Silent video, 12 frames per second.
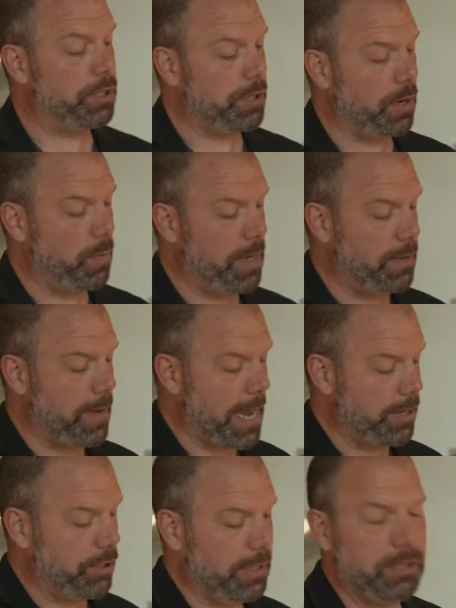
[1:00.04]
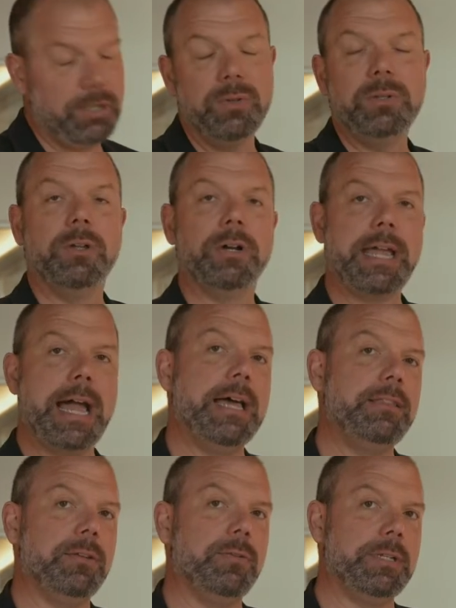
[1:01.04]
So when you actually do look
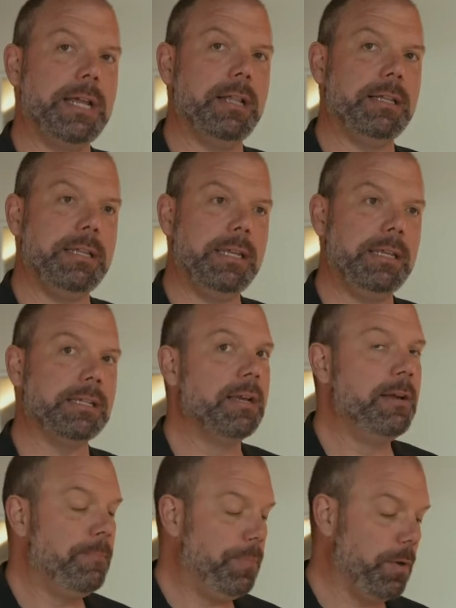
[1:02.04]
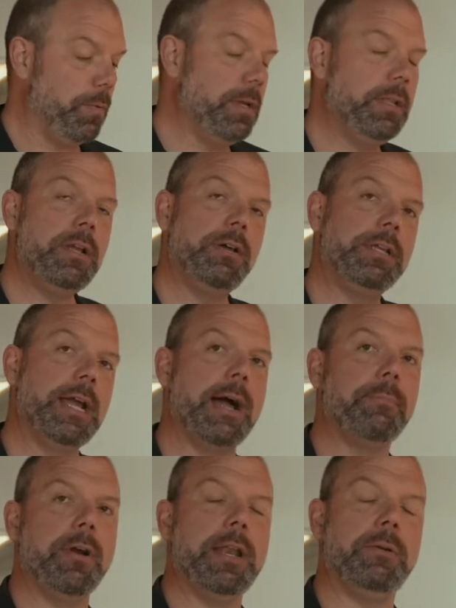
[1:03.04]
at those LEDs, they're really only
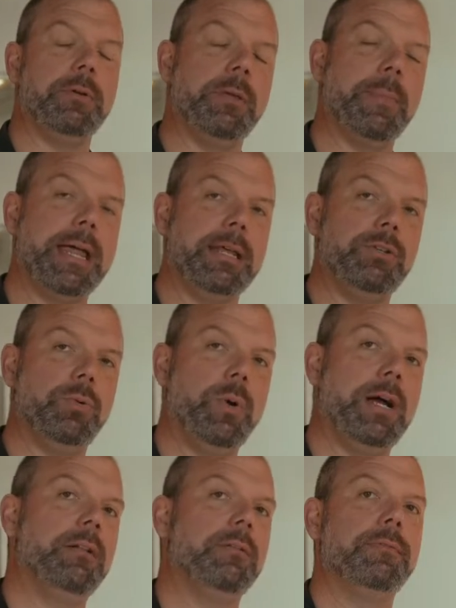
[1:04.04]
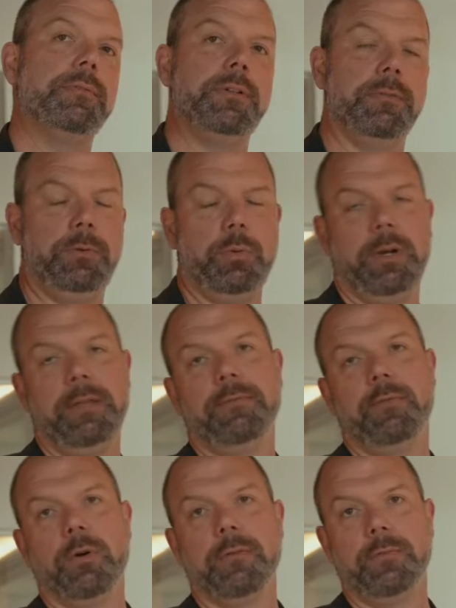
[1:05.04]
operating with about a 12 to
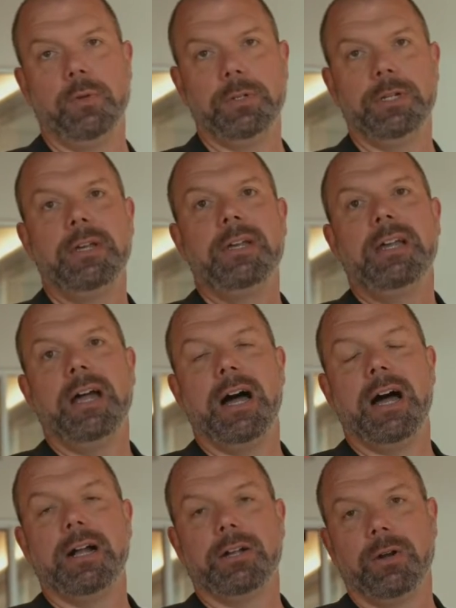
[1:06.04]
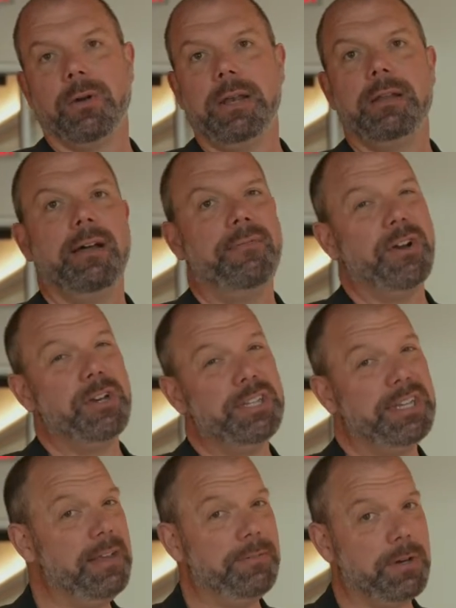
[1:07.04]
24 volt current, a very
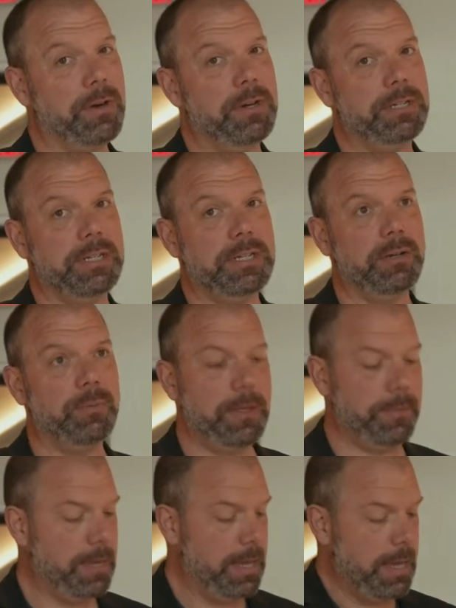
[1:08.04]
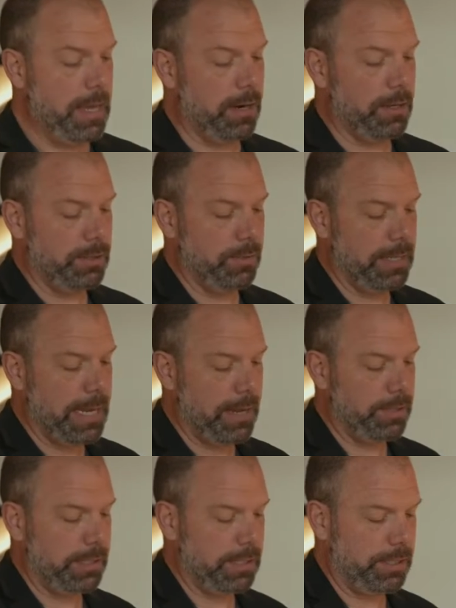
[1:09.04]
safe current to deal with. It also
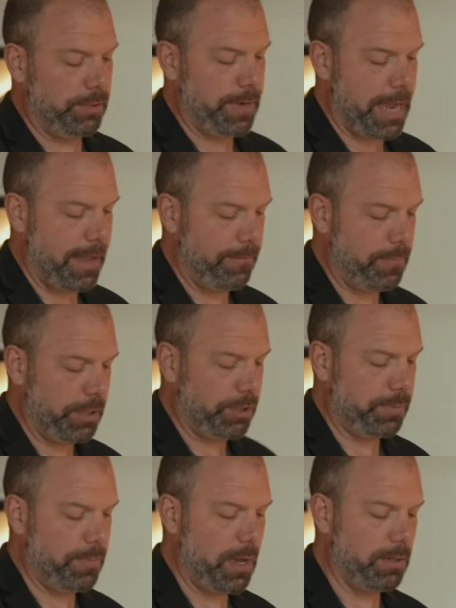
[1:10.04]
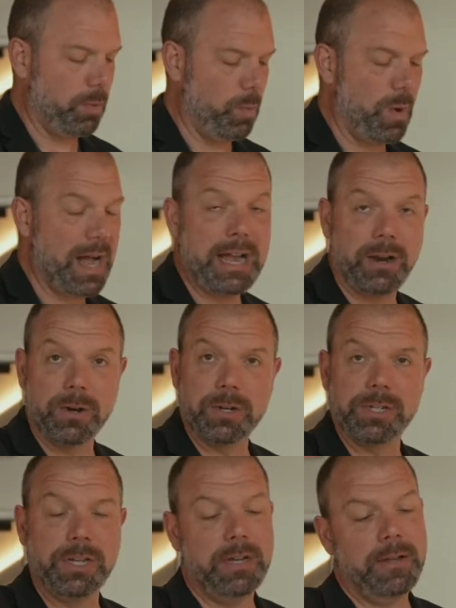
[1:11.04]
allows us to have much smaller
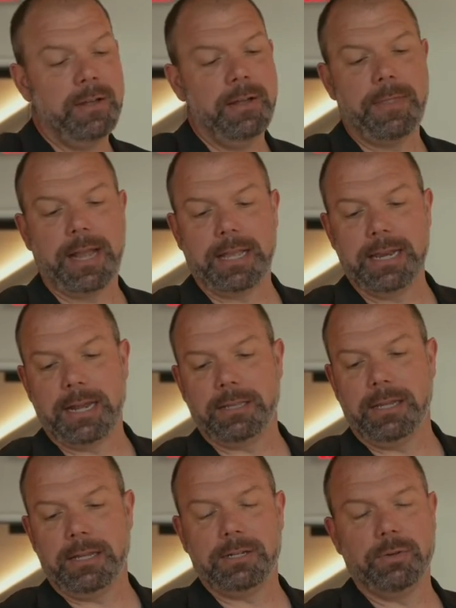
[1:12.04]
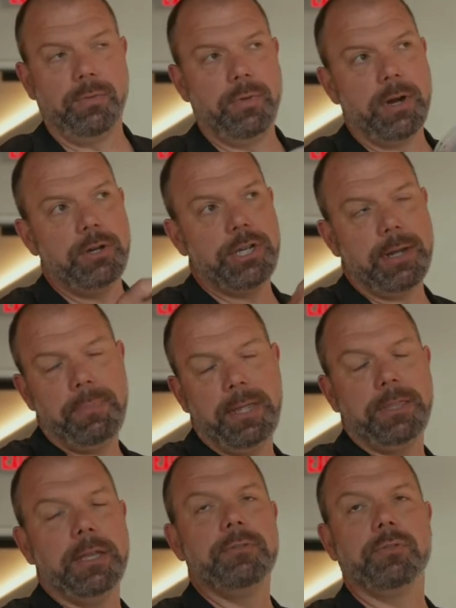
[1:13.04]
wires that connect things. So if we are
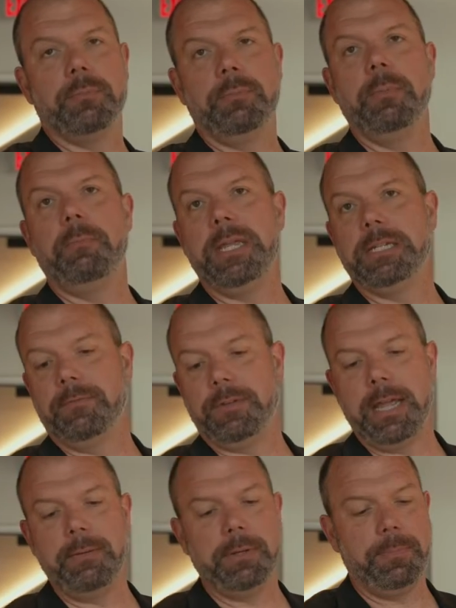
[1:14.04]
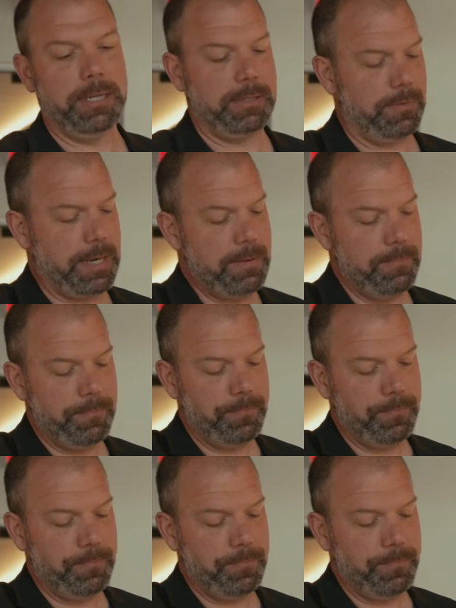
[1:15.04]
jumping things from piece of tape to piece of tape,